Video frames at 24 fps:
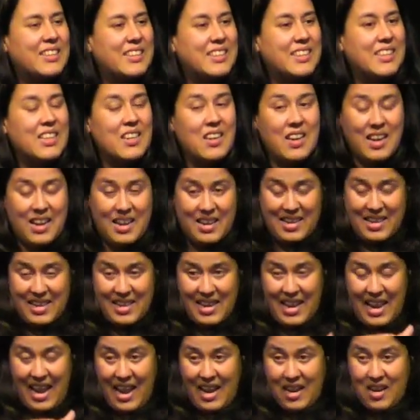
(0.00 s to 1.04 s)
the light, the
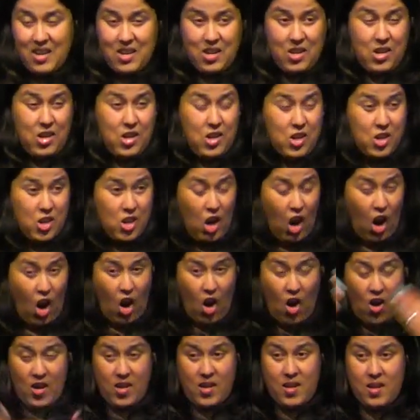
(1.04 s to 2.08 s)
world of light and
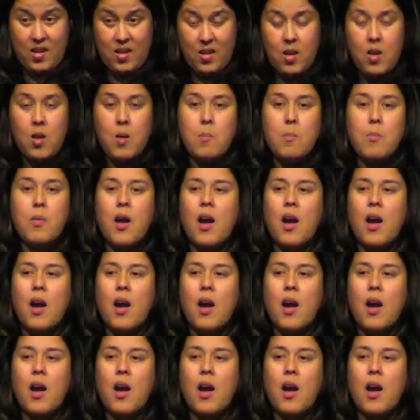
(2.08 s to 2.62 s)
dark, right?